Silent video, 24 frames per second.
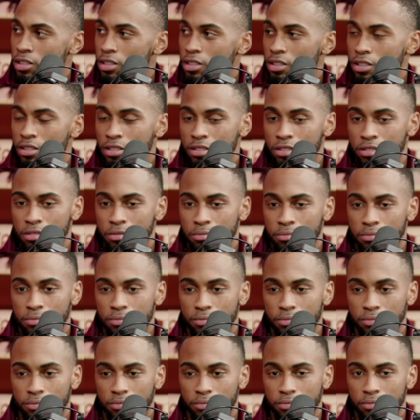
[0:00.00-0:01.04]

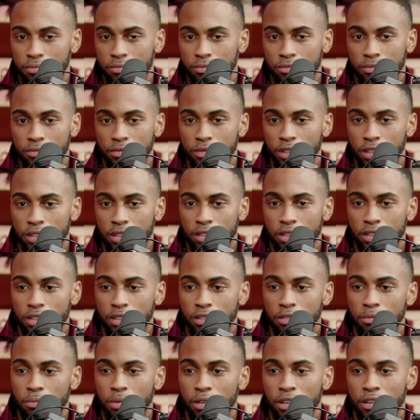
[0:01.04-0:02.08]

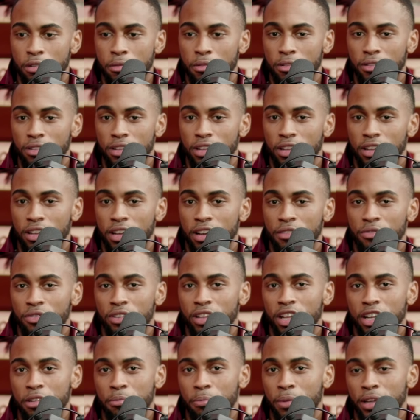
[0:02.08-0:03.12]
But I feel
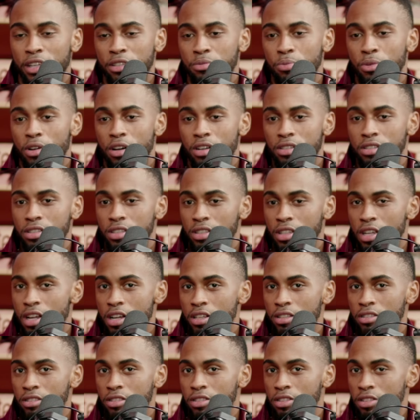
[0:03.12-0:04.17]
like baseball just
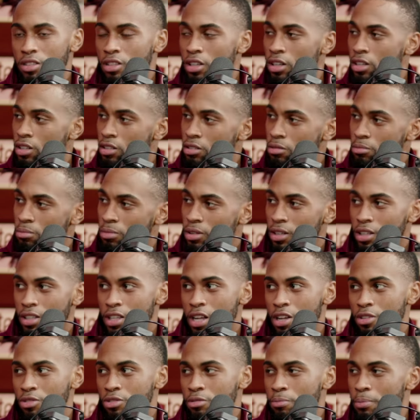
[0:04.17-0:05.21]
kind of stuck because I
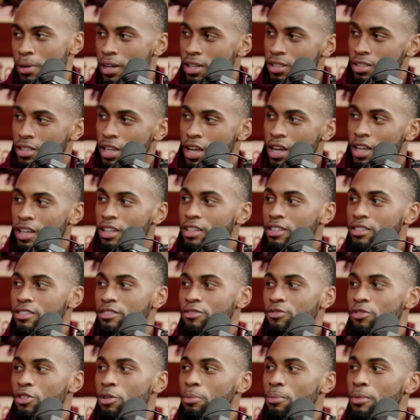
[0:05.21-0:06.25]
was best at it.
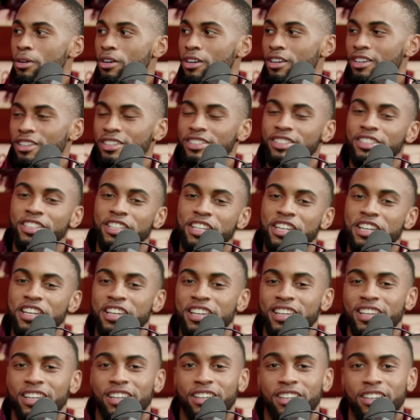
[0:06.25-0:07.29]
Football,
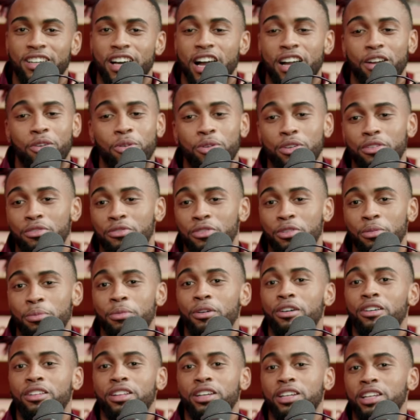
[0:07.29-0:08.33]
I quit
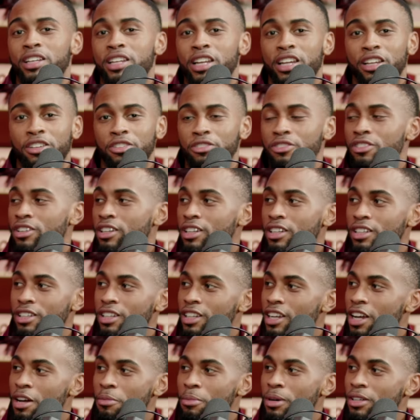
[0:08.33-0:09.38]
football like in eighth grade. I
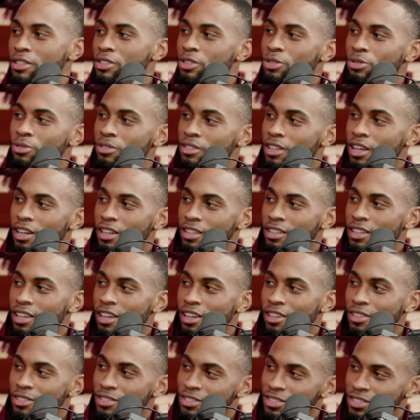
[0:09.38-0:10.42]
got my tooth knocked
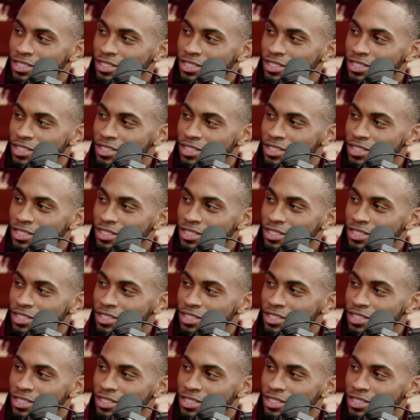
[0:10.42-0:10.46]
out.